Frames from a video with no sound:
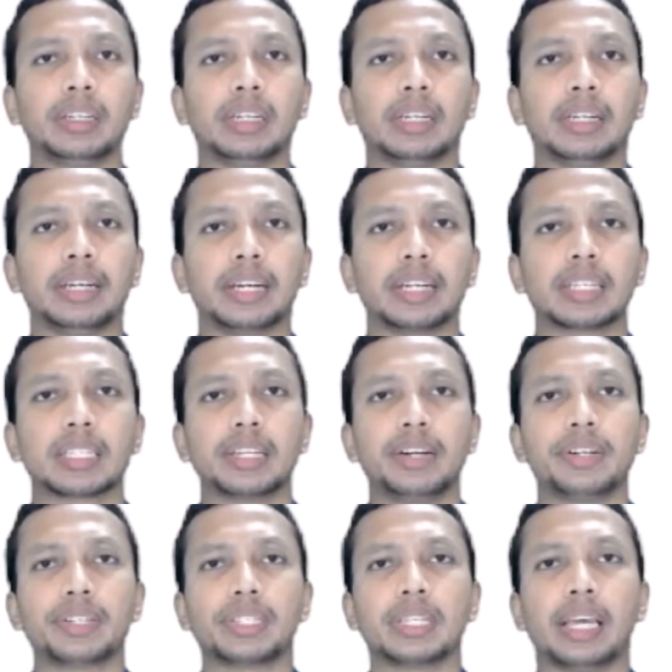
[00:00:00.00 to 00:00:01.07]

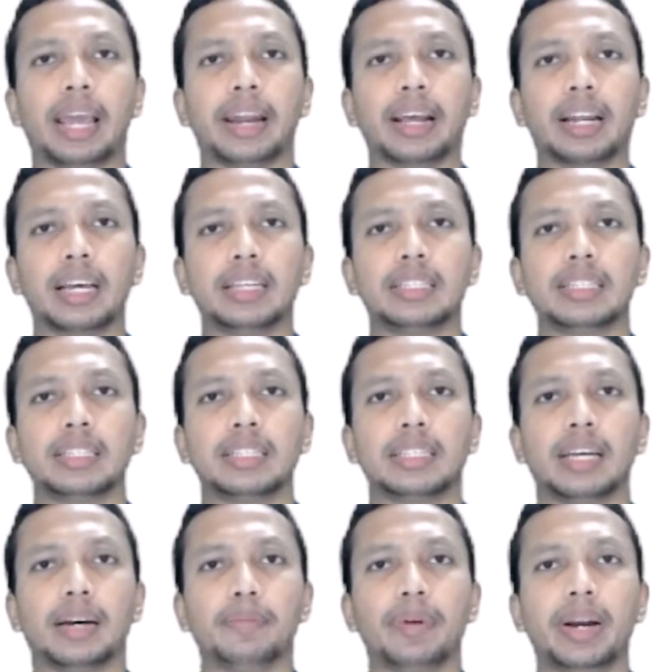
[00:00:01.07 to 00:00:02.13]
datasets, analyze
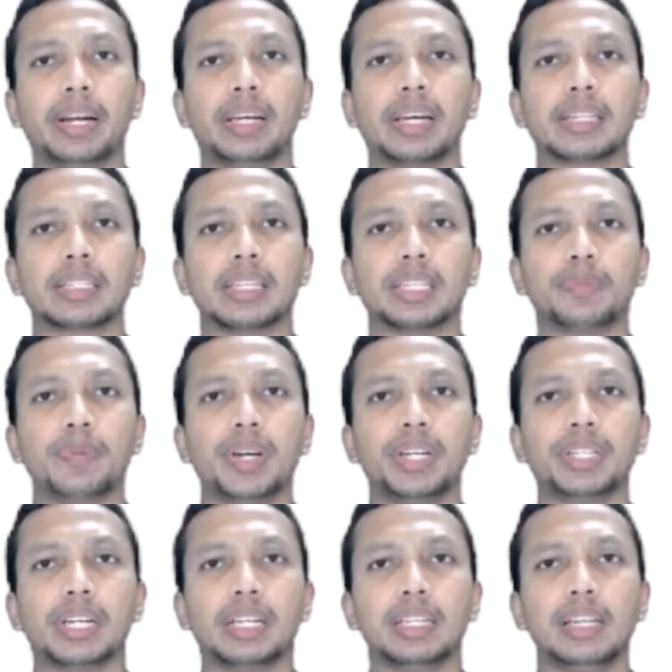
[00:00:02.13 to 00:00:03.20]
the various
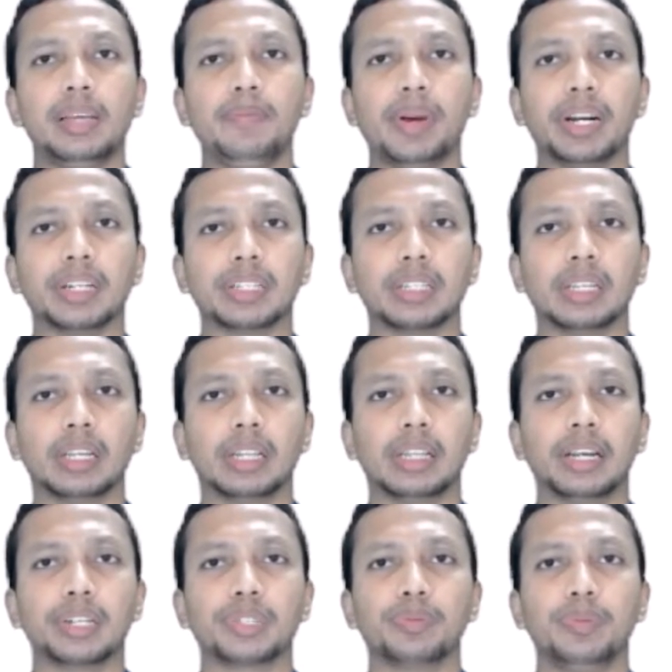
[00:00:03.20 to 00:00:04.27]
spatial elements,
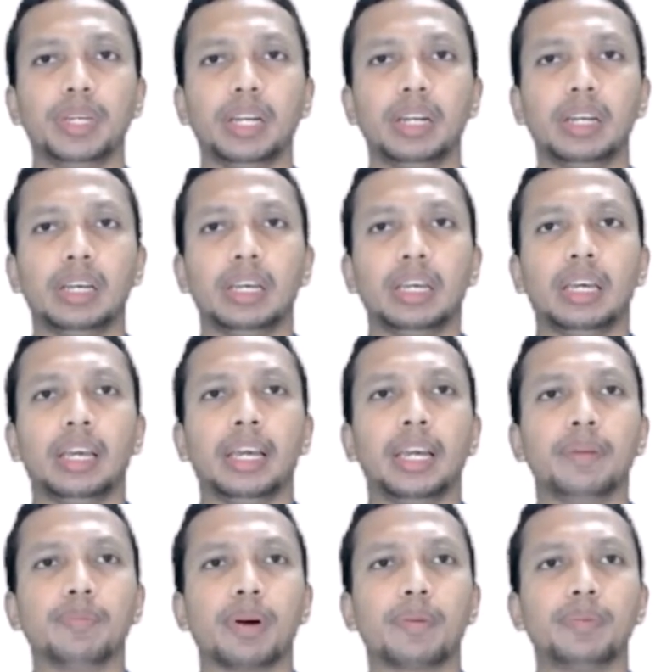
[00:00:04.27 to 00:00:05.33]
that mean
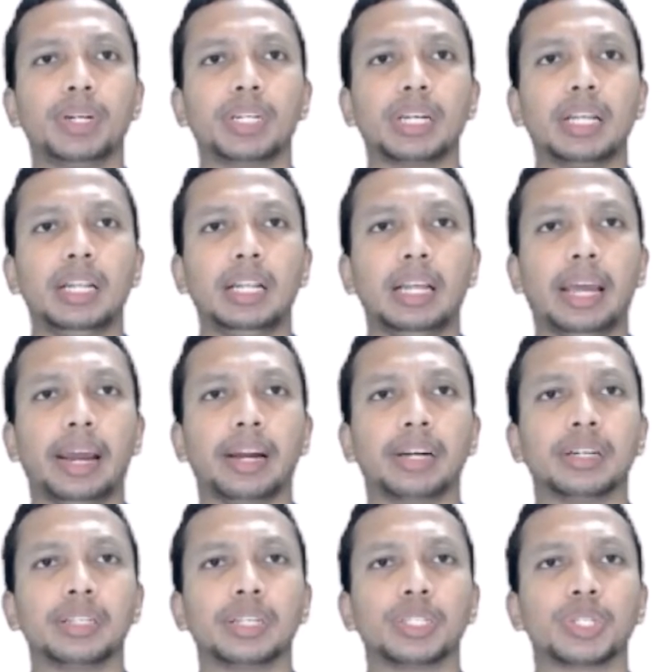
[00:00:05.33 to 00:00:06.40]
environmental
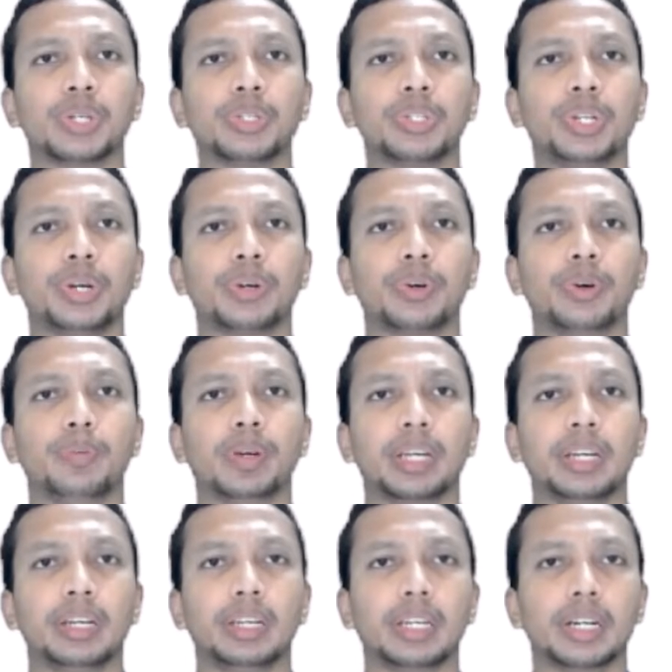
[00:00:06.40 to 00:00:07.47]
and socio-economic
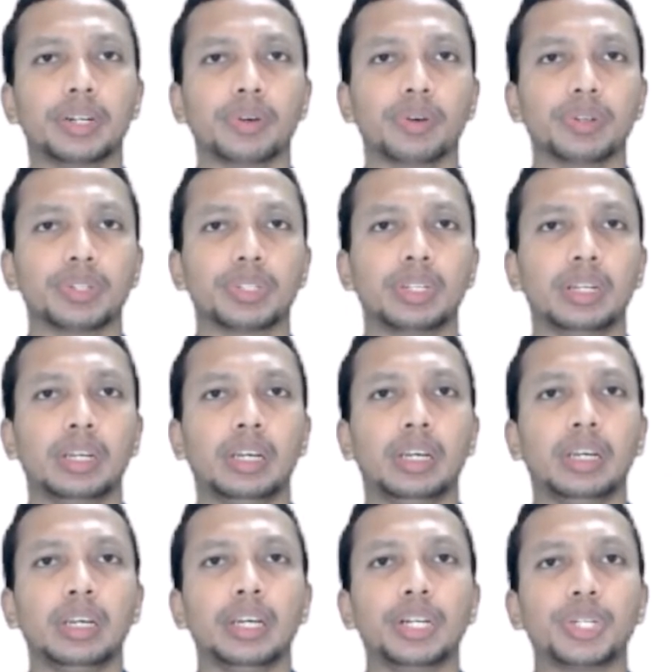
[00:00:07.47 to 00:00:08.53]
indicators,
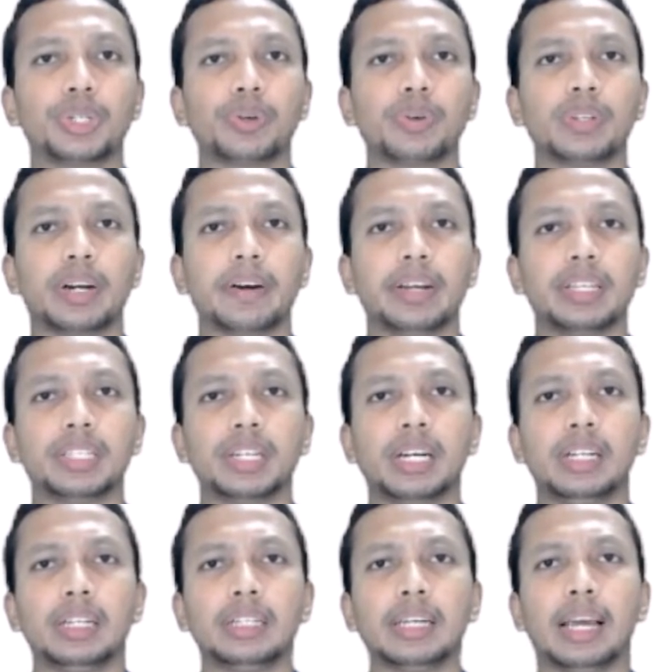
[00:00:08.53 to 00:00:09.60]
store the
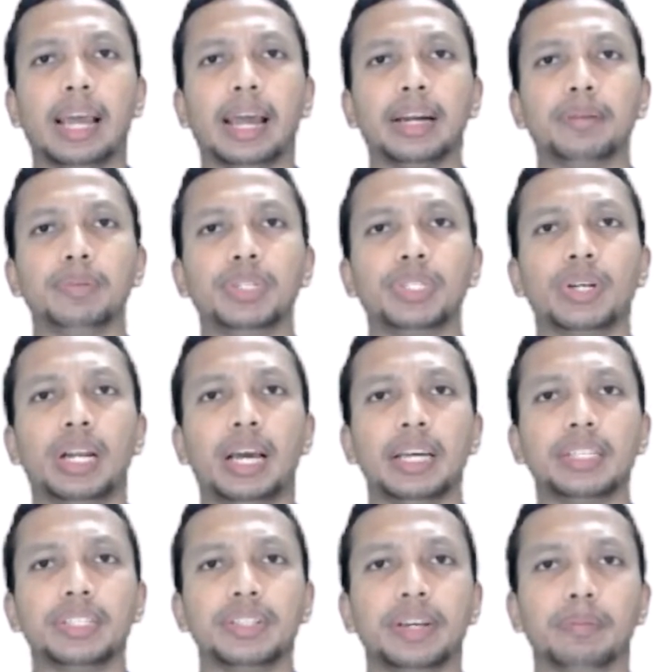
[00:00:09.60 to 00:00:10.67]
result and
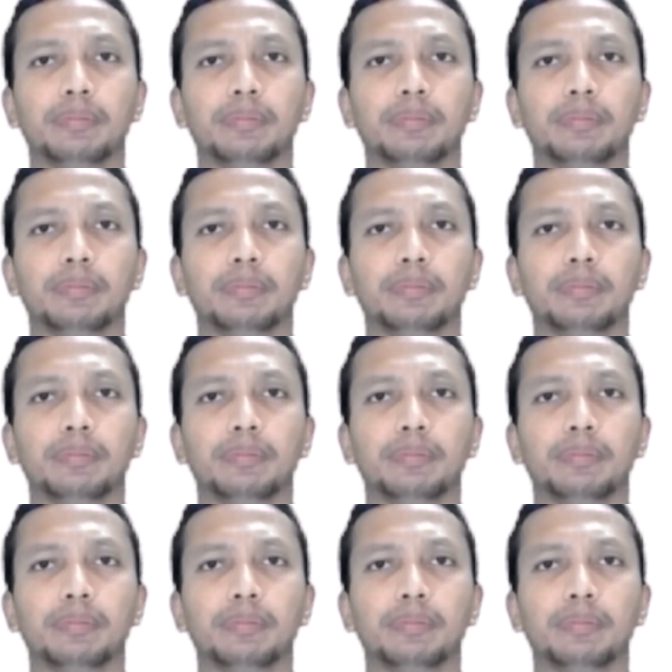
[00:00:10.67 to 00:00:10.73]
visualize them.